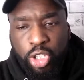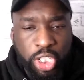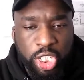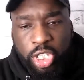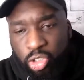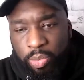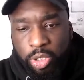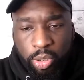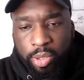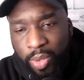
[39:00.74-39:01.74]
this isn't
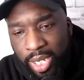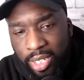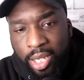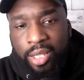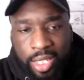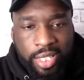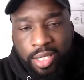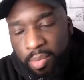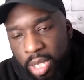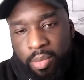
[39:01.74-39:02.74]
WWE, this
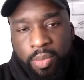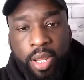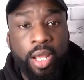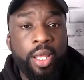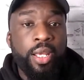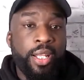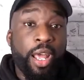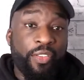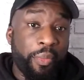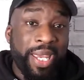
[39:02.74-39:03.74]
isn't blah, blah, blah. Now,
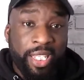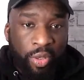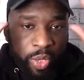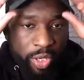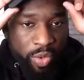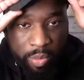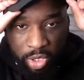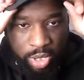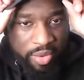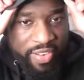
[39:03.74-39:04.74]
for me, it's a weird one
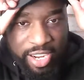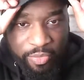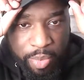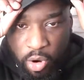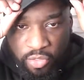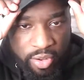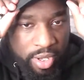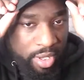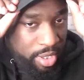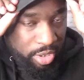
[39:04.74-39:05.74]
because I'm a fan of both.
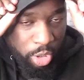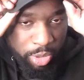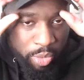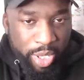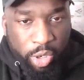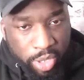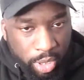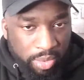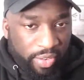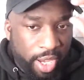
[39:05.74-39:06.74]
WWE always
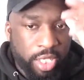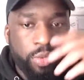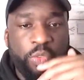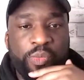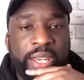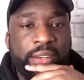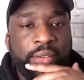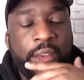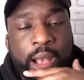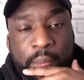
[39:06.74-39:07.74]
comes first with me,
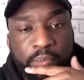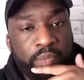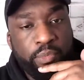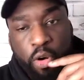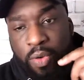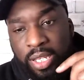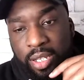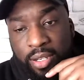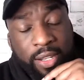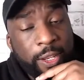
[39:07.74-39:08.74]
pro
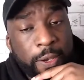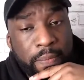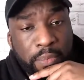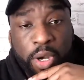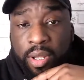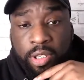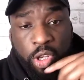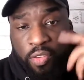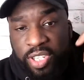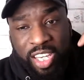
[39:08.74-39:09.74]
wrestling. But
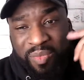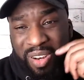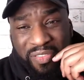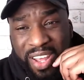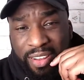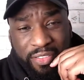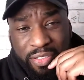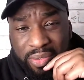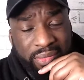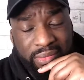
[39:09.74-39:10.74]
UFC I've been a fan of
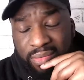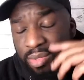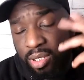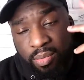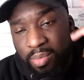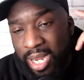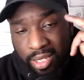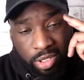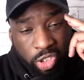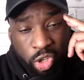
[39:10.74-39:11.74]
for,
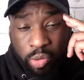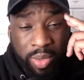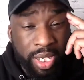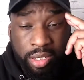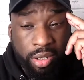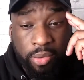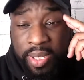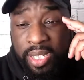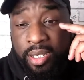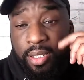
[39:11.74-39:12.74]
so many
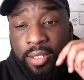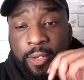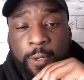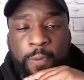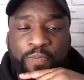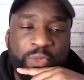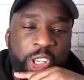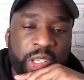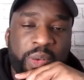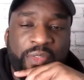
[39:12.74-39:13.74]
years.
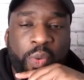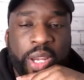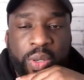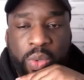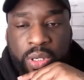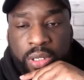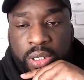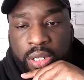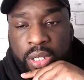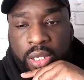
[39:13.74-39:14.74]
So it's a bit of a weird one.
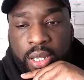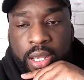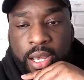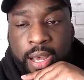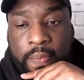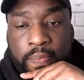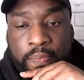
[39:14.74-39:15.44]
I